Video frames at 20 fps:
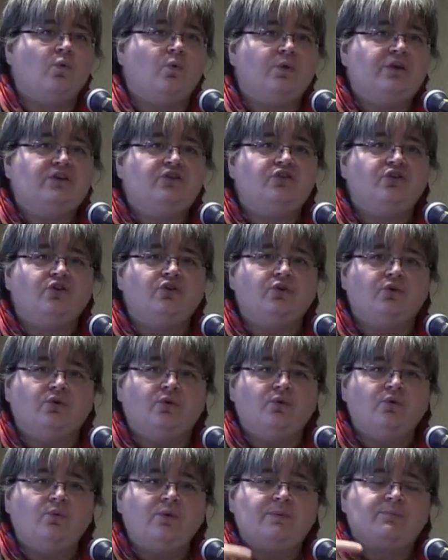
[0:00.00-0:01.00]

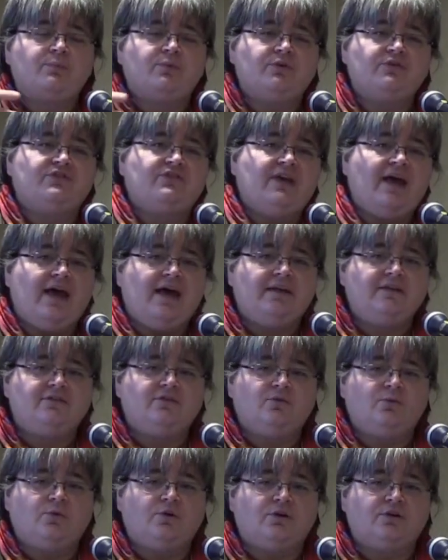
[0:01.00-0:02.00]
we
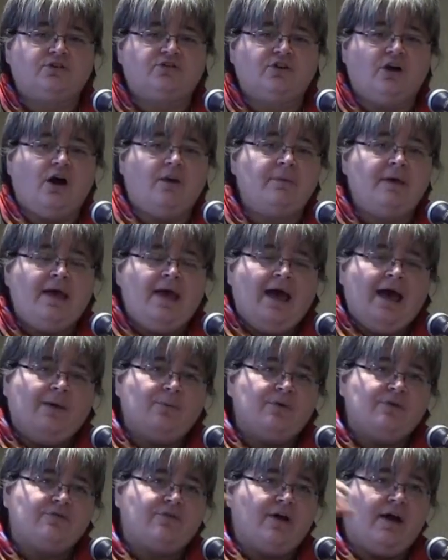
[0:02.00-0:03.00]
present the workshop,
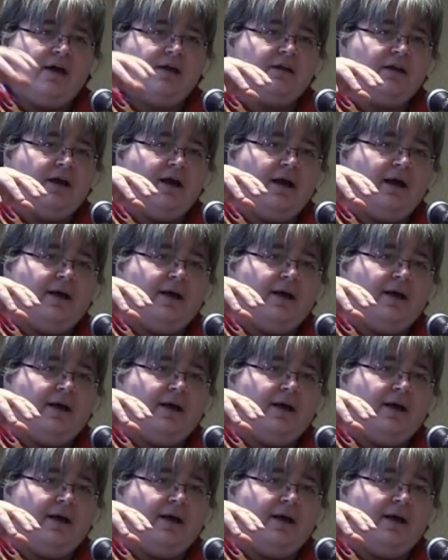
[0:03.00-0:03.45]
and we've got